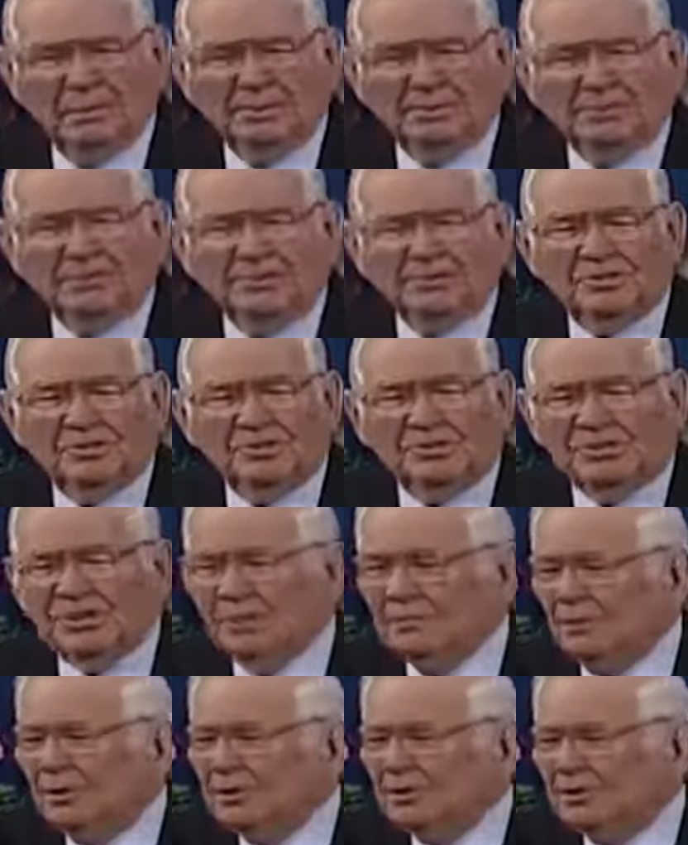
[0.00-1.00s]
which is the
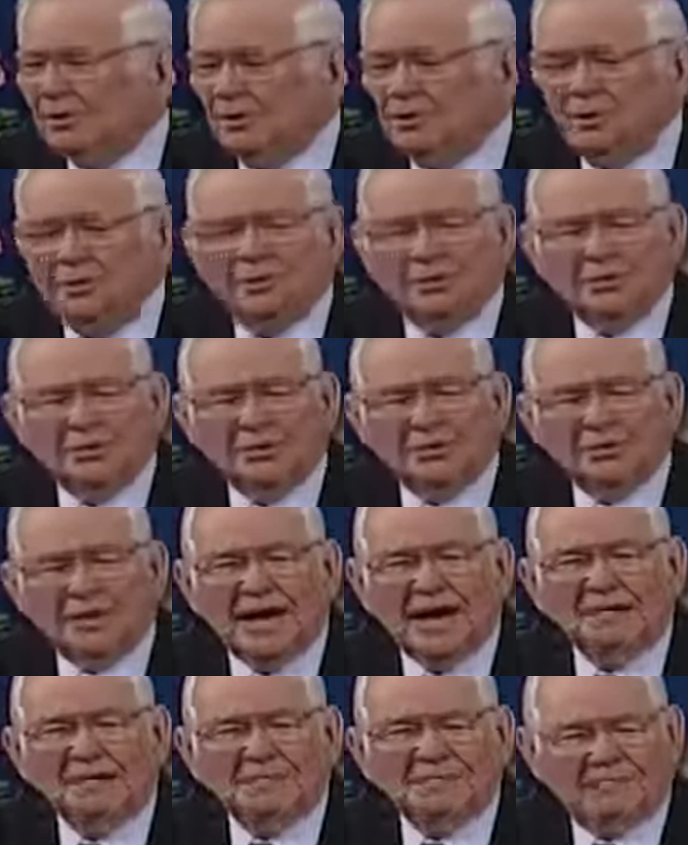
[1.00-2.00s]
similitude or the
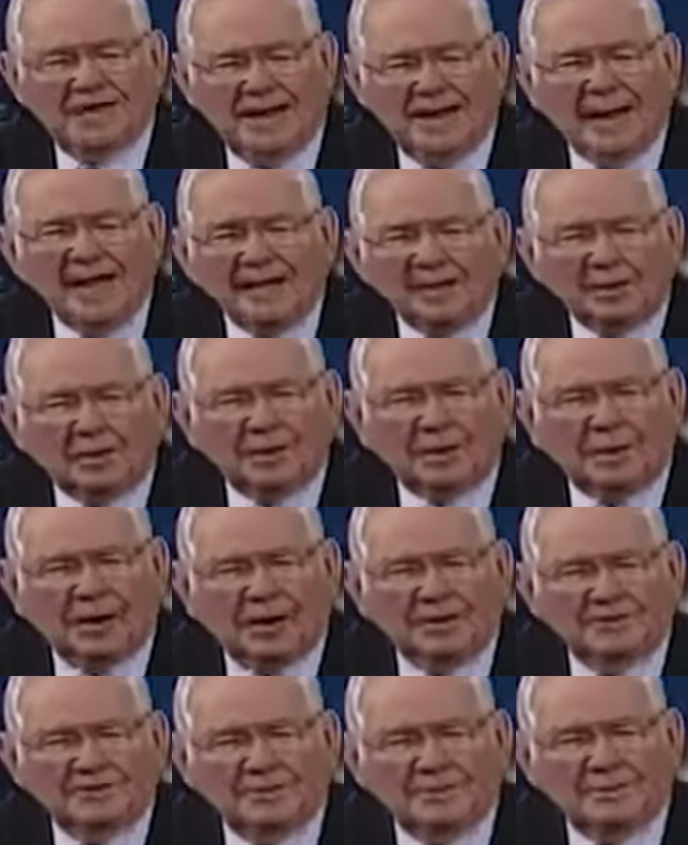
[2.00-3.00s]
type of
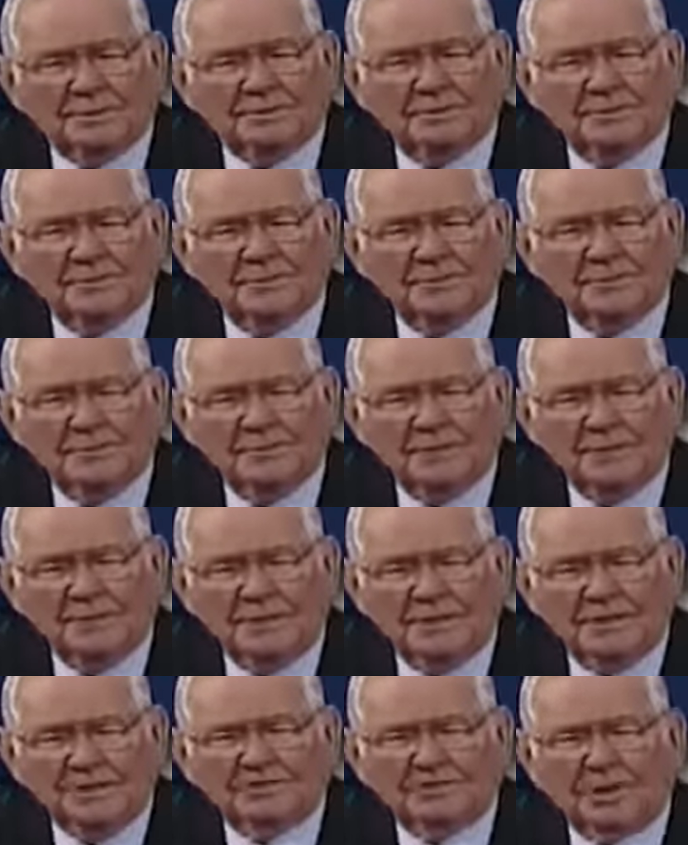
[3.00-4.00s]
Antichrist.
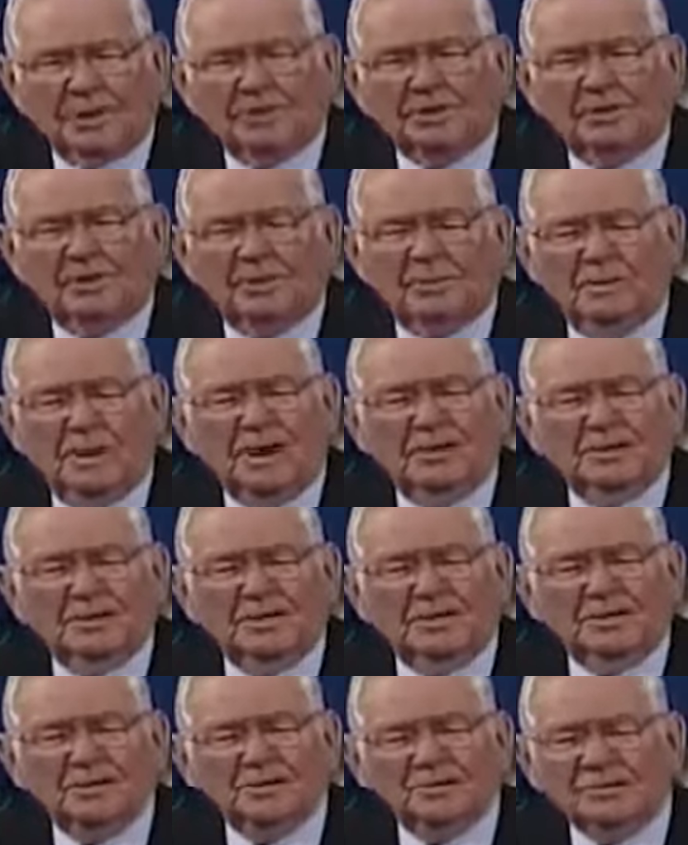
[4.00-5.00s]
It's talking
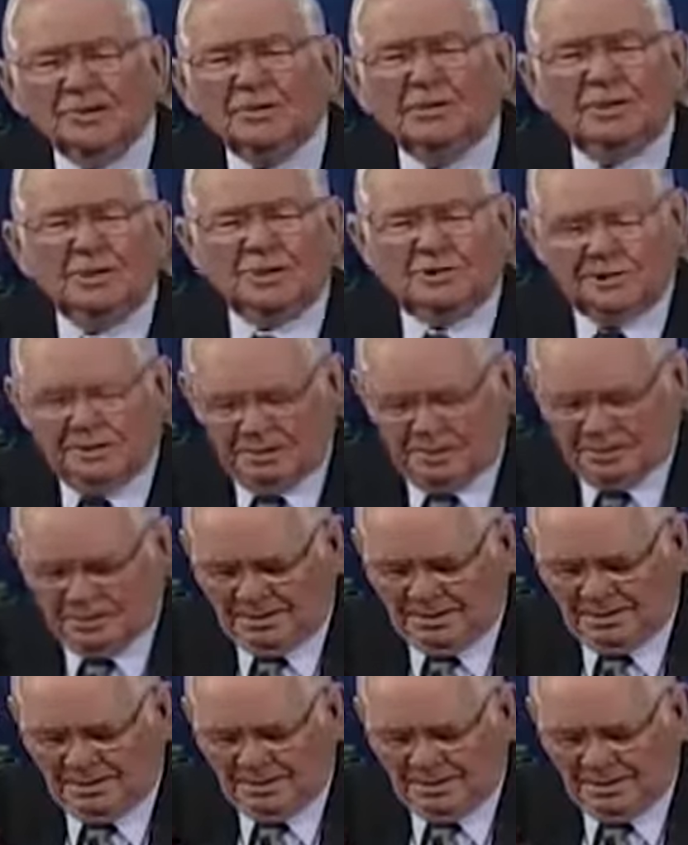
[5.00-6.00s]
about the Assyrian.
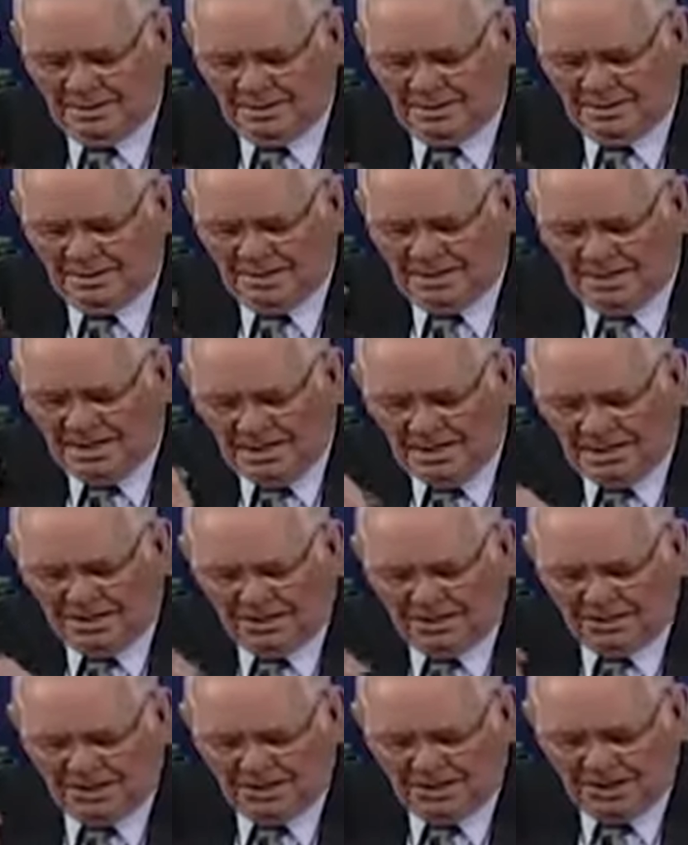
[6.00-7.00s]

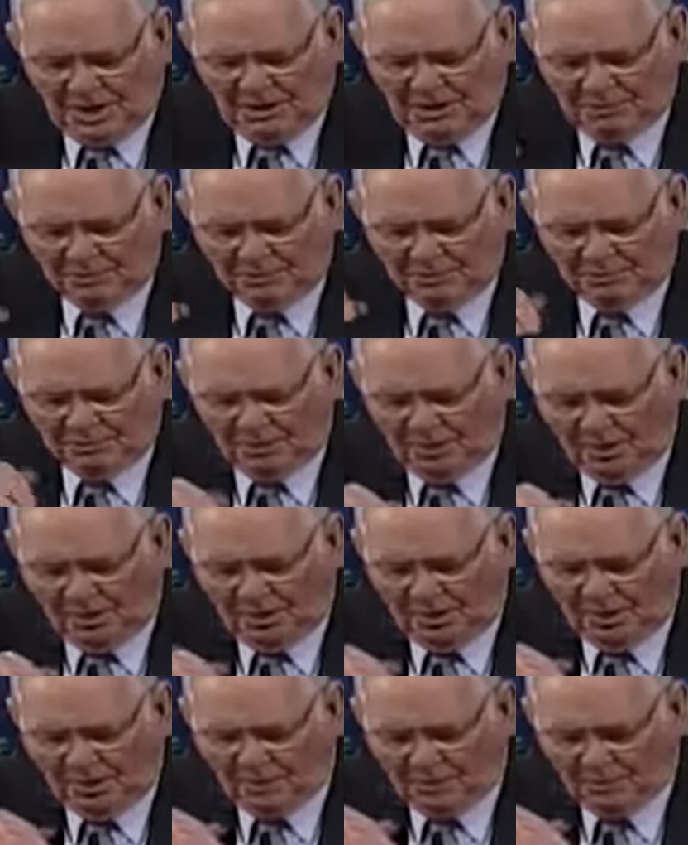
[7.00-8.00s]
He shall
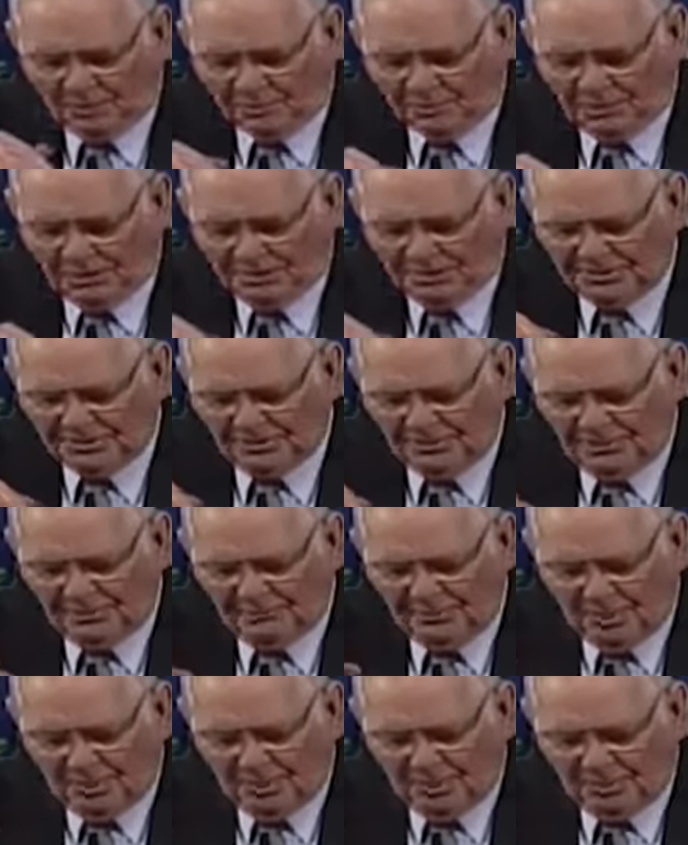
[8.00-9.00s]
spoil the treasure
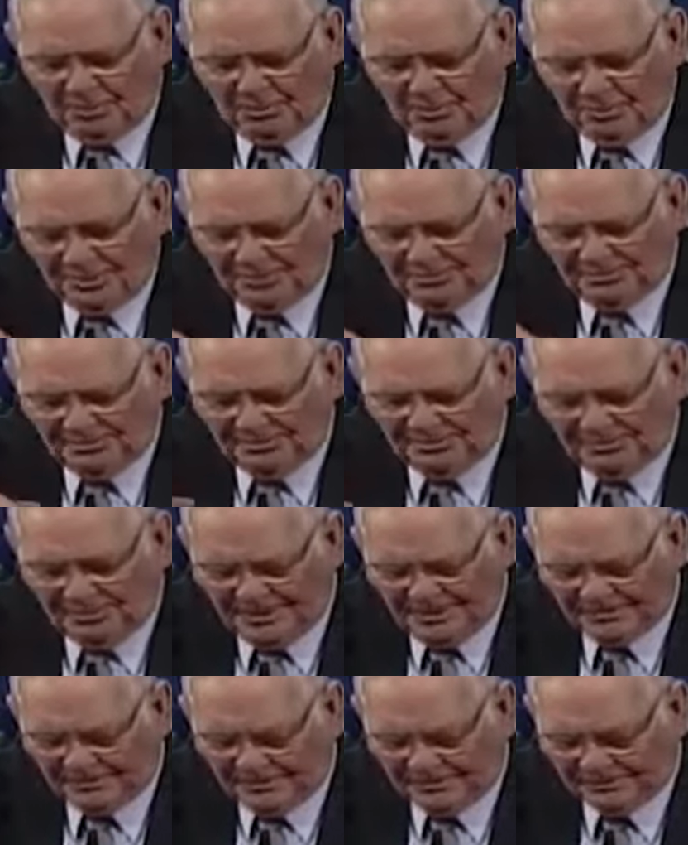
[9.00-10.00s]
of all pleasant
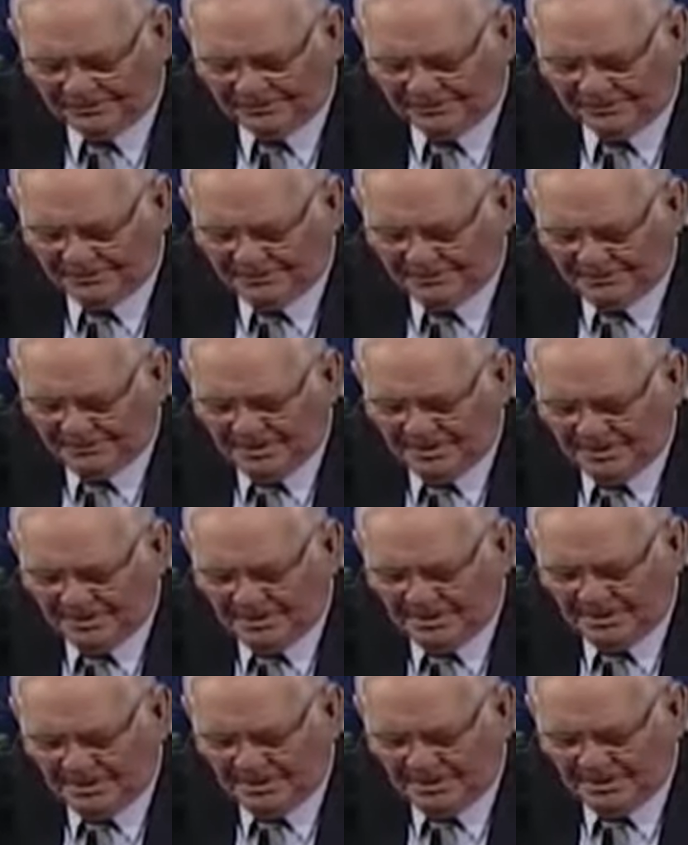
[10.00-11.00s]
vessels.
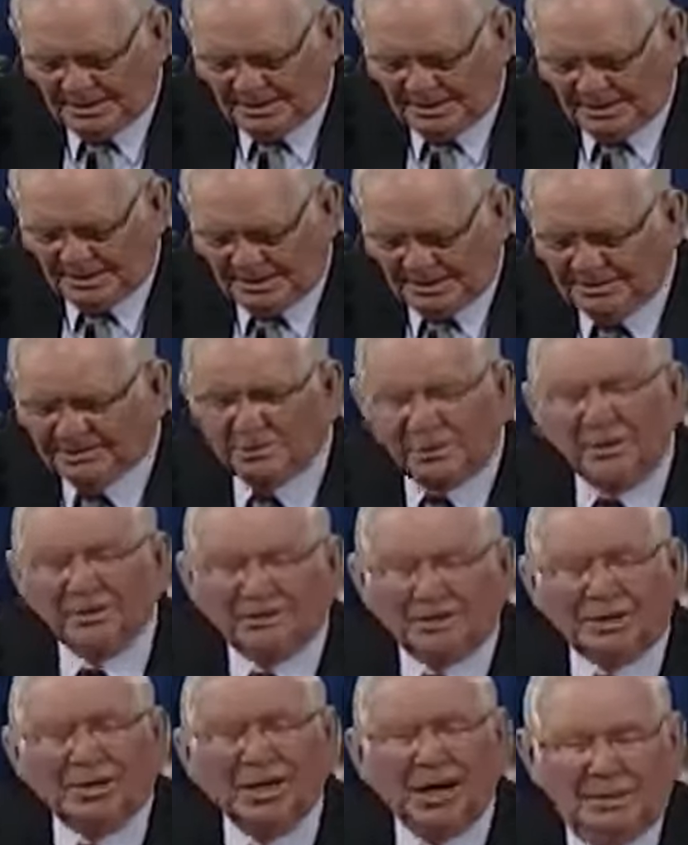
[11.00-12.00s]
Uh, he's
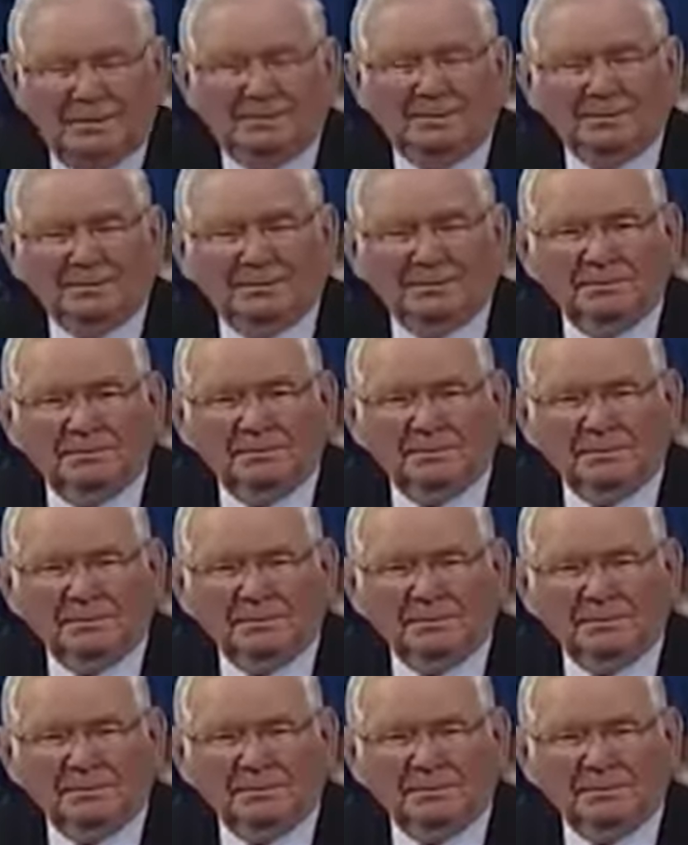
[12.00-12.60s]
going to come.